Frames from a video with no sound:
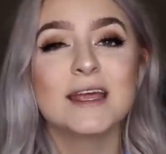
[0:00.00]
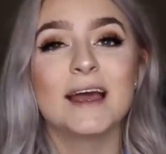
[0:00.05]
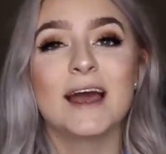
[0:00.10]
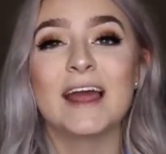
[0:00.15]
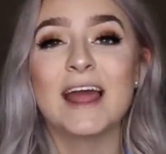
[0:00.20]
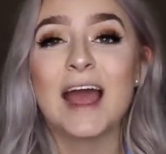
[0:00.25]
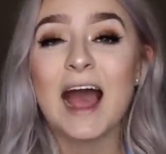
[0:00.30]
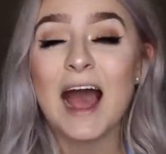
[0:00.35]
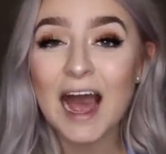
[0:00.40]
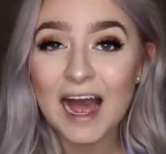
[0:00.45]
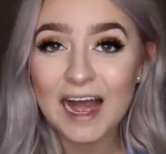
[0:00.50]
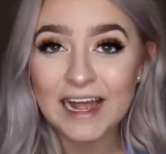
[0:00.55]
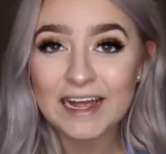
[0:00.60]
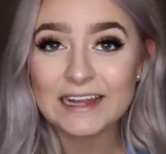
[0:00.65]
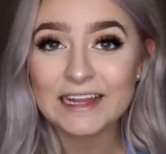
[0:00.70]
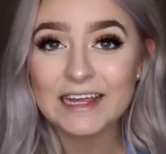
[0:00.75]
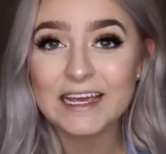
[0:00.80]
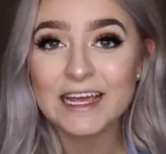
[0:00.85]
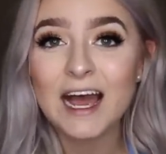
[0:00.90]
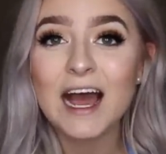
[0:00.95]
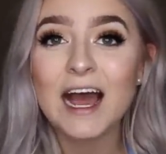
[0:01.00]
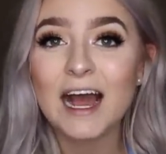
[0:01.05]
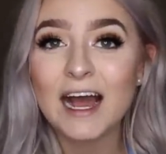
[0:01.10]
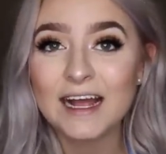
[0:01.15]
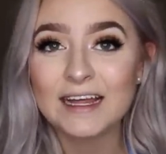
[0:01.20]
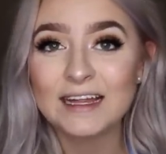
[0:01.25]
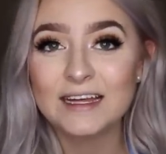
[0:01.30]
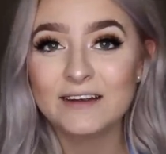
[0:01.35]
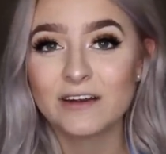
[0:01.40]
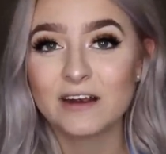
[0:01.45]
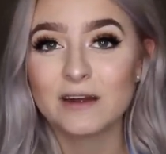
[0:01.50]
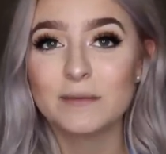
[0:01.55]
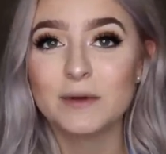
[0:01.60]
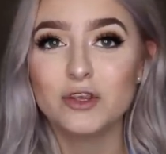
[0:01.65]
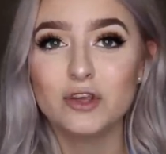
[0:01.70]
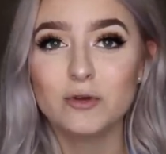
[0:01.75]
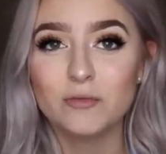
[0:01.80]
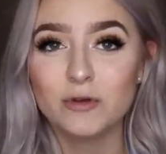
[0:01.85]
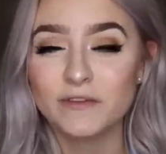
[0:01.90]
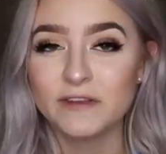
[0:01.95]
I highly, highly
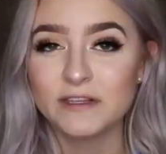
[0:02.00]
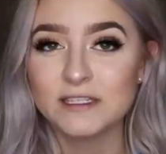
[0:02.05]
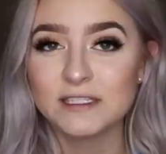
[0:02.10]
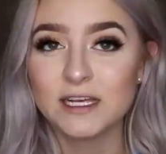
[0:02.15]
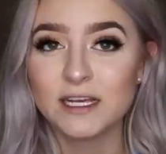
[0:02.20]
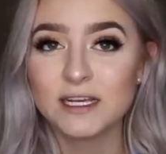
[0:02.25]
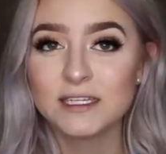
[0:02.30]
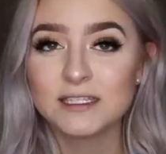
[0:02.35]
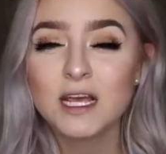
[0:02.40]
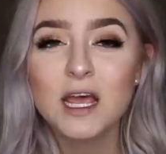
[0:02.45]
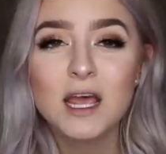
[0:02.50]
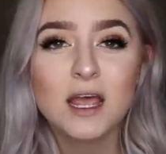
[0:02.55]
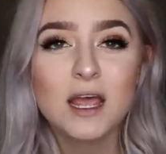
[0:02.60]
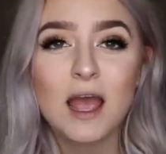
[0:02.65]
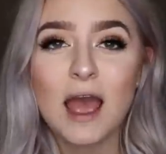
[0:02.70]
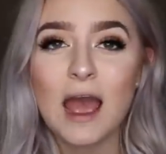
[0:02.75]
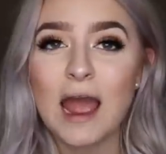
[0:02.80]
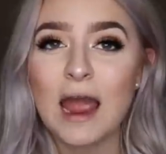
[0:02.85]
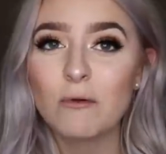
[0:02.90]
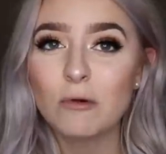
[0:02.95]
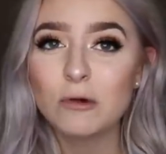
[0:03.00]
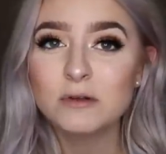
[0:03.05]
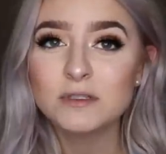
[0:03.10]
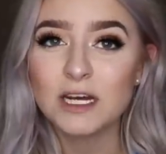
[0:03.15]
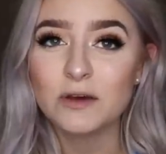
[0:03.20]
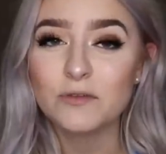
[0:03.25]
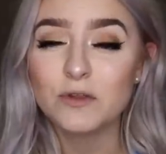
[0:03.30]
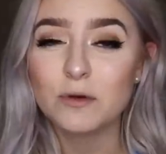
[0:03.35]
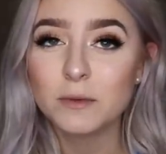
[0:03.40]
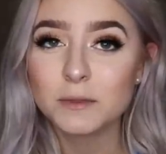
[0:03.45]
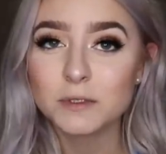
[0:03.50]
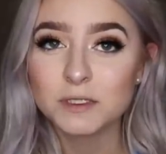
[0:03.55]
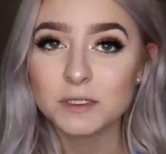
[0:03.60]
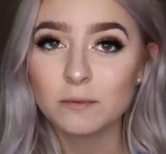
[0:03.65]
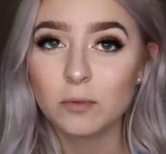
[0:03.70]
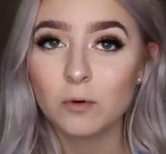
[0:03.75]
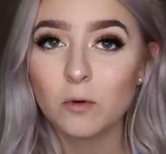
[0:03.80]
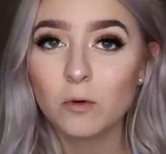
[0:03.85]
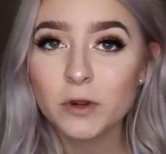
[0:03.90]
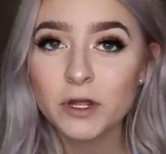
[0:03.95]
recommend you bring these things. I wrote down the most
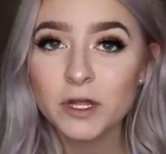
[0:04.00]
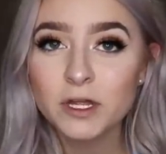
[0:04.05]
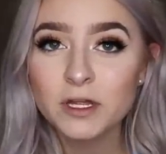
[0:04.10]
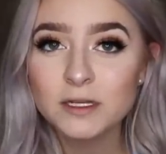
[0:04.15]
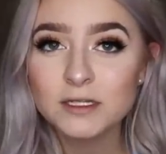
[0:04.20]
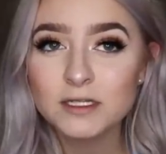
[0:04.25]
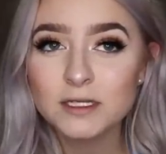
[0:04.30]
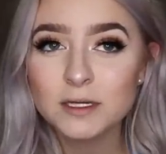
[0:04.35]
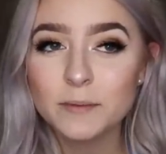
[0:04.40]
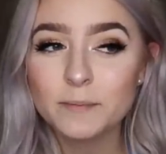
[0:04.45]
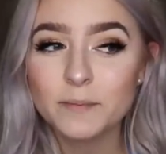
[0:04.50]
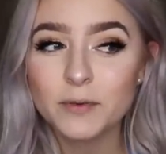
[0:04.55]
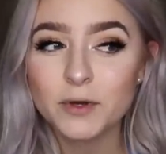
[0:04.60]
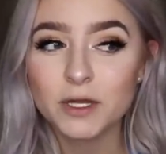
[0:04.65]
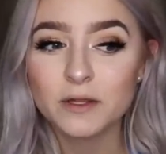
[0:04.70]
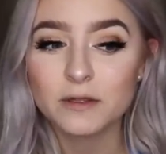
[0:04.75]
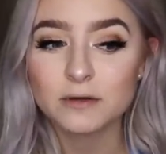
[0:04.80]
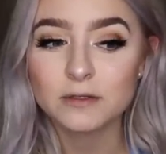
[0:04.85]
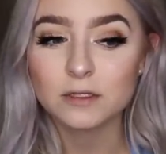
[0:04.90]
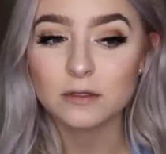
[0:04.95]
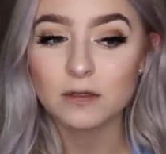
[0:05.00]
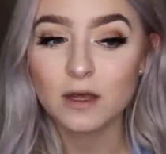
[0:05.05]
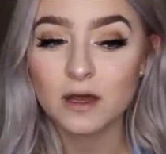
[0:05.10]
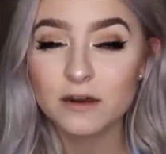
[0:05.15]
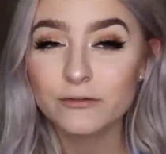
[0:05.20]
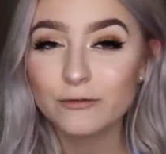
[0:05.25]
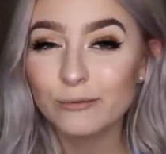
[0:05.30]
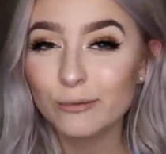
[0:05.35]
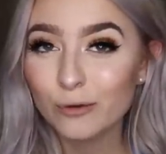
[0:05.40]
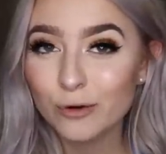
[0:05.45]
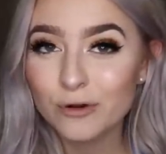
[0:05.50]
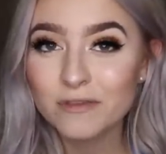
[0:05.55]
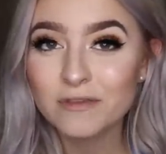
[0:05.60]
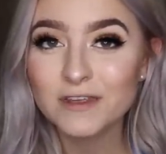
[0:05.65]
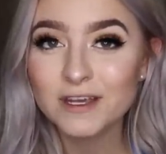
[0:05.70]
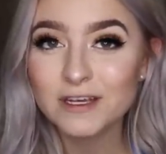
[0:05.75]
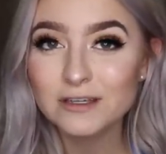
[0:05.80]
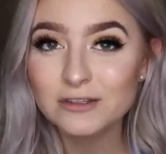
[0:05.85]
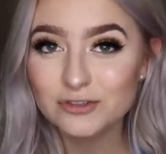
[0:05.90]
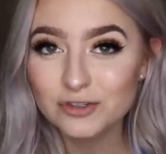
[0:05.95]
important, but there's a lot of important
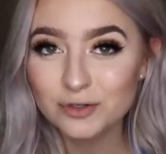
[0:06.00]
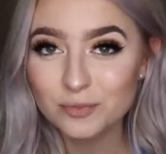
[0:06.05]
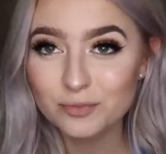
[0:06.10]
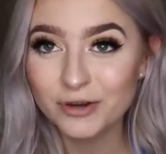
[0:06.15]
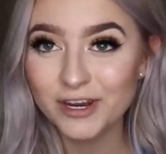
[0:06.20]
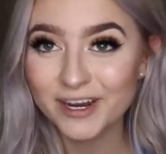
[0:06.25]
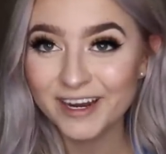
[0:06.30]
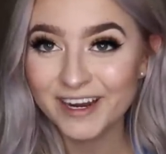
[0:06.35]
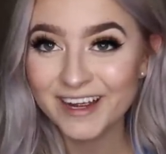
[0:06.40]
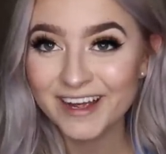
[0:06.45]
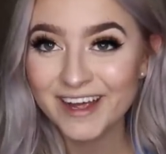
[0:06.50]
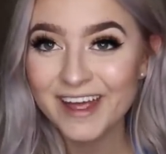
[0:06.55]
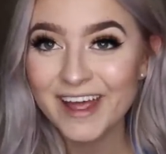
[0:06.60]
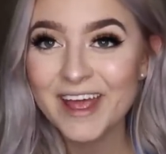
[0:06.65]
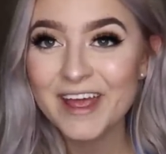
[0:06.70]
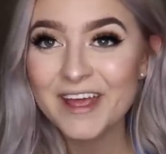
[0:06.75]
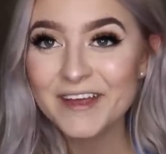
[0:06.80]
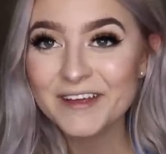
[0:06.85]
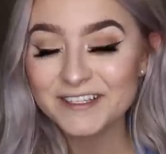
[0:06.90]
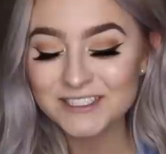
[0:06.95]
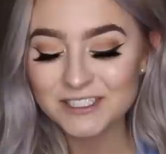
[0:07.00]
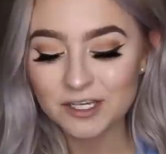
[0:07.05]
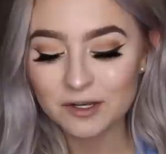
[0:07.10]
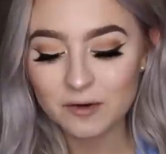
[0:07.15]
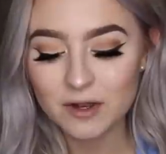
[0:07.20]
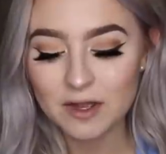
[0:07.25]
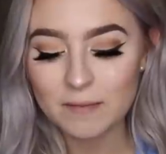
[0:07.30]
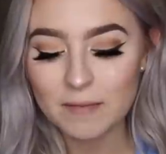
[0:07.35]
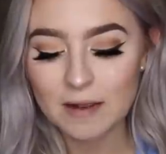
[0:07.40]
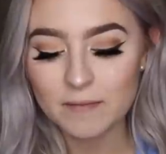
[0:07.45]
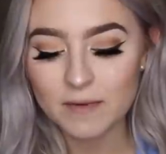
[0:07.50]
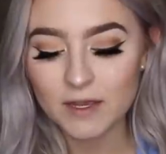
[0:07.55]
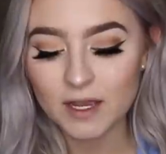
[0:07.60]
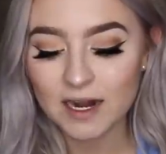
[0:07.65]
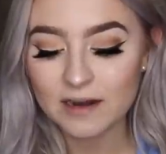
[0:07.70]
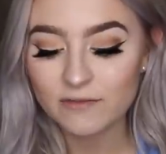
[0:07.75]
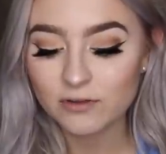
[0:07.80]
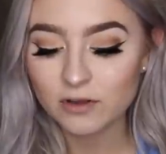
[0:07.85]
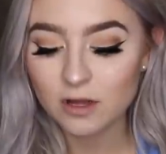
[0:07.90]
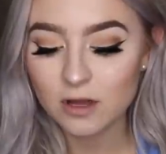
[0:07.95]
things you should bring. So it might be
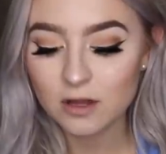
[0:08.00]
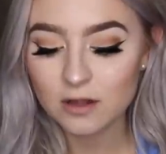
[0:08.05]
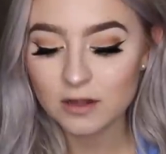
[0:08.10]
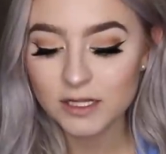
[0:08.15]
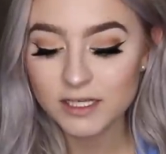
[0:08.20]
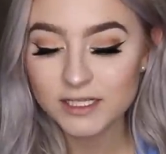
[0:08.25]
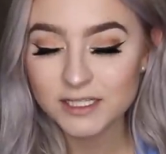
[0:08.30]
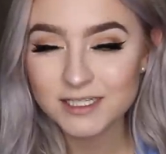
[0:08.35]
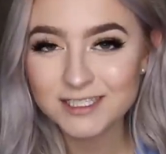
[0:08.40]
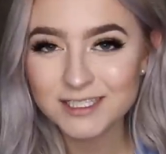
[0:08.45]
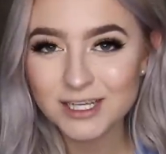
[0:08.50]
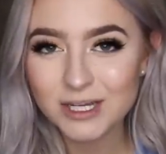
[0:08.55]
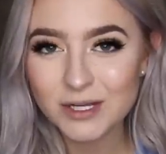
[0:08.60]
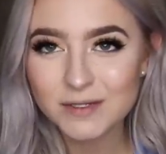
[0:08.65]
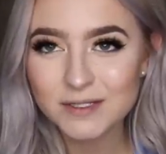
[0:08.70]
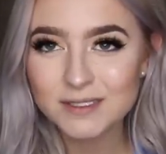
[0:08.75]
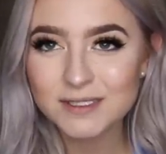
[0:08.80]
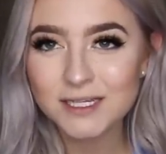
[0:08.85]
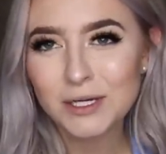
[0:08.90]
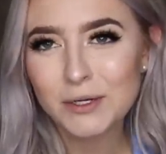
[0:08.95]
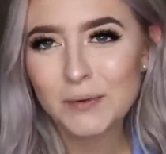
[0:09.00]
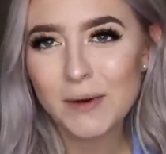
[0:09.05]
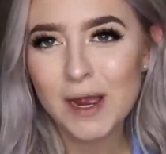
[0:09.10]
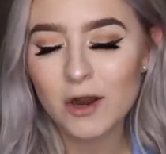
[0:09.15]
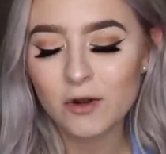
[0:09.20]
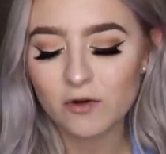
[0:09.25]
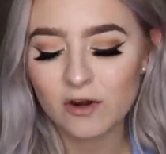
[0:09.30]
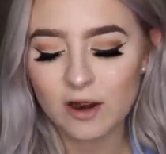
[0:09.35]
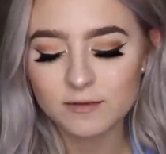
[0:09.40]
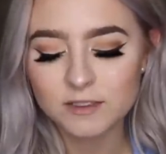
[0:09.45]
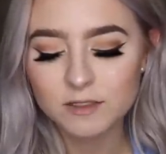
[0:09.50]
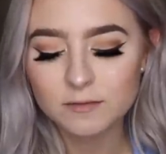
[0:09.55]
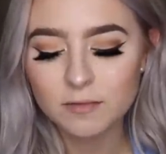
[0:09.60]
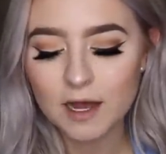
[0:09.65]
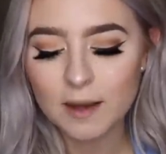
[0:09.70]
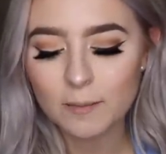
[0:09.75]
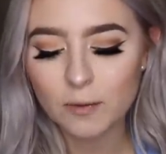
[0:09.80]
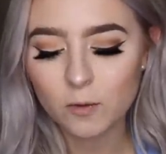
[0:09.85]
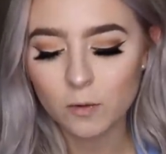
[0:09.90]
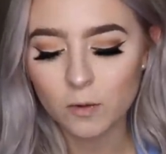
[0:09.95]
kind of a long list, so stick around, grab some
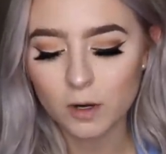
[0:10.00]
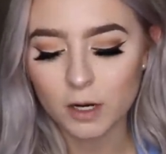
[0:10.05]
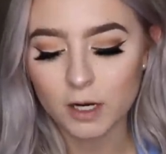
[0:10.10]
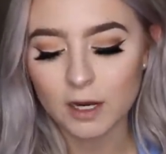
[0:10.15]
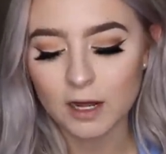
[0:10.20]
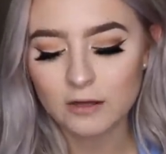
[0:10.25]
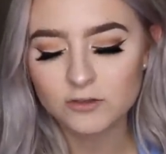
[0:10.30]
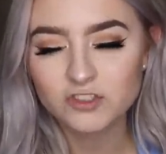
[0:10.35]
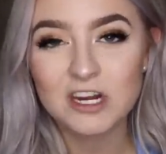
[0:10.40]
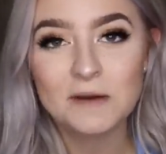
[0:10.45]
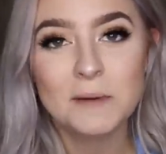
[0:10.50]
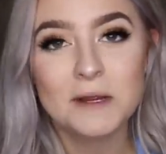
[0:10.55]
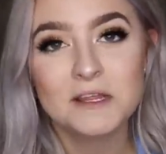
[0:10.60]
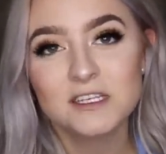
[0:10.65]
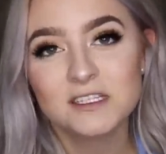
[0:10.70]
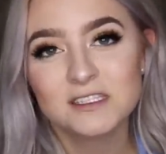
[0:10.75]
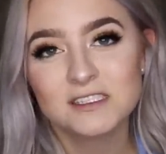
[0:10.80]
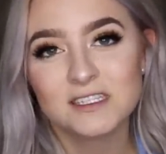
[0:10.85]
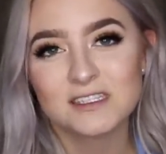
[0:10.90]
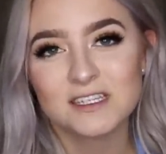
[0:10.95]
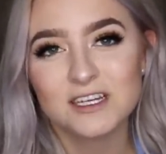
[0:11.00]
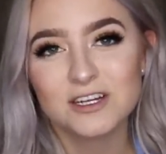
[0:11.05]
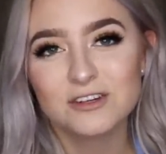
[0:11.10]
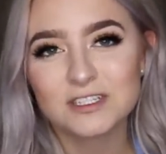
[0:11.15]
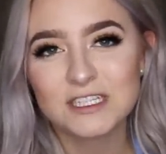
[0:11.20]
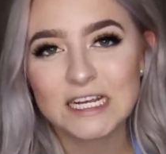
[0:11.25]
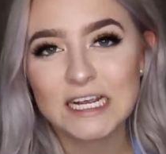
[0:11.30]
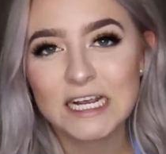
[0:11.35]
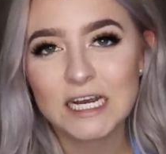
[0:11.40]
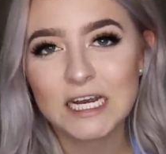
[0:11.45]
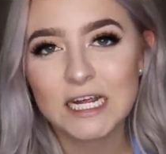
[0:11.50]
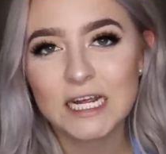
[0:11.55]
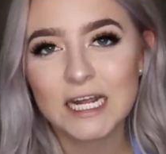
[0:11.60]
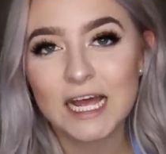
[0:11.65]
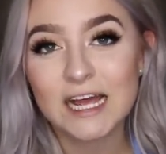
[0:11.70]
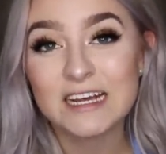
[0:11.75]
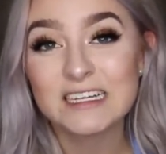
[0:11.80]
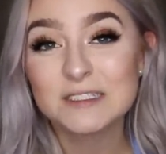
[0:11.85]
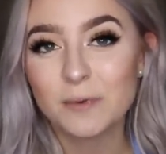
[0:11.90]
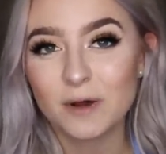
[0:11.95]
popcorn. I'll try to make this as entertaining
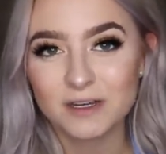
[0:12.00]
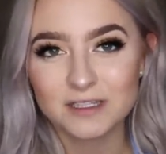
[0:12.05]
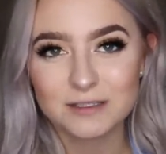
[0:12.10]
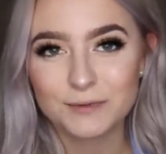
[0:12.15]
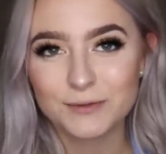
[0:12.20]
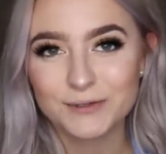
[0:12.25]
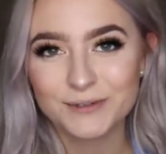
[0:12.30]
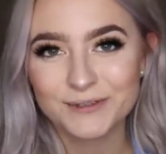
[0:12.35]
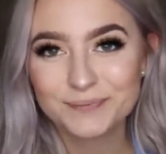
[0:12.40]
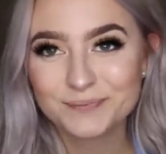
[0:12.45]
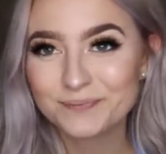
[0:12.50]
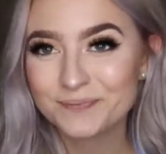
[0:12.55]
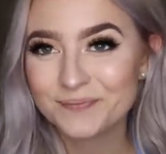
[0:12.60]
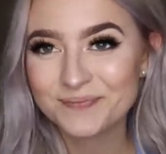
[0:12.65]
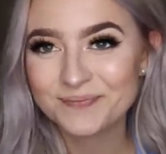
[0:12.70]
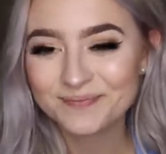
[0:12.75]
as possible.